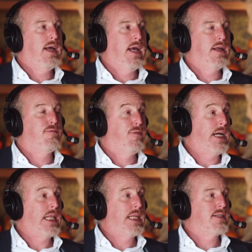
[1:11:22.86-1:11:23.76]
And
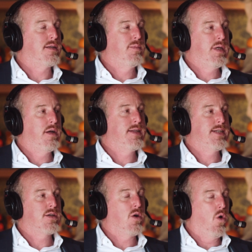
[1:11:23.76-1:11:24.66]
vitalism.
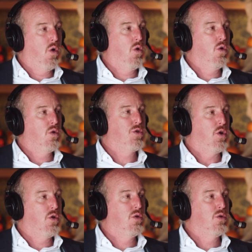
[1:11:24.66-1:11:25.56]
These are old
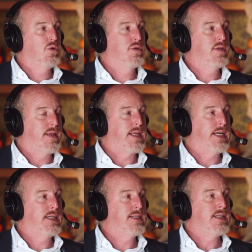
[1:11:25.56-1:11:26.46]

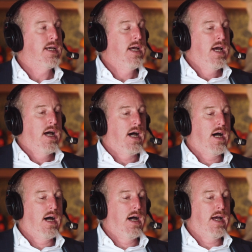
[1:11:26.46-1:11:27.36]
things.
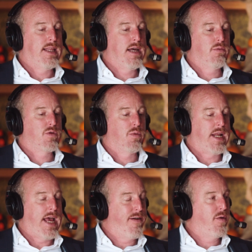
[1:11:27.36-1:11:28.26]
And that was
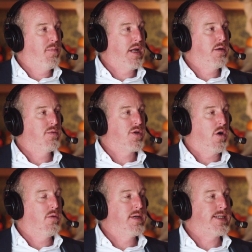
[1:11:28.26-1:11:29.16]
what everybody was
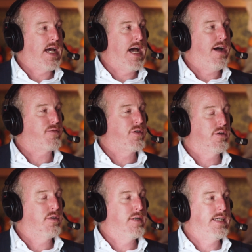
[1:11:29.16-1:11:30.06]
always
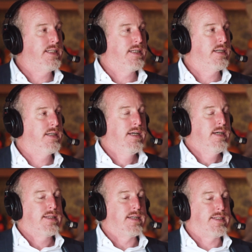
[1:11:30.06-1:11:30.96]
after in the
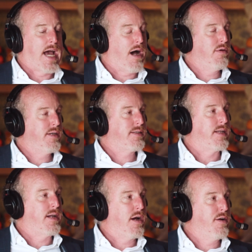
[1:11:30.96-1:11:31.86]

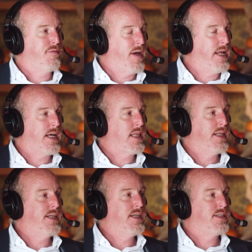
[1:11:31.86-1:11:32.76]
Taoist and Ayurvedic
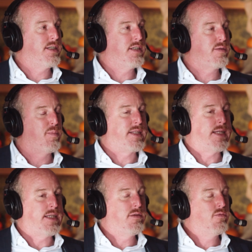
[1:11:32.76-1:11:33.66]
lineages, but
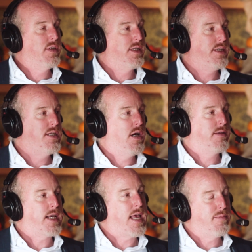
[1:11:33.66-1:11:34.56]
they didn't really
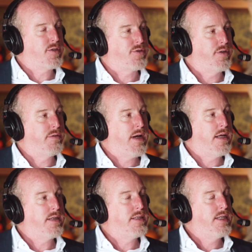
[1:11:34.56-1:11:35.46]
know the chemistry
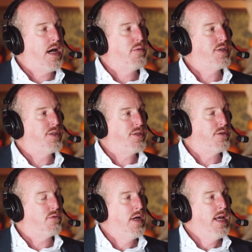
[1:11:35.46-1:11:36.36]
around it. And now we do.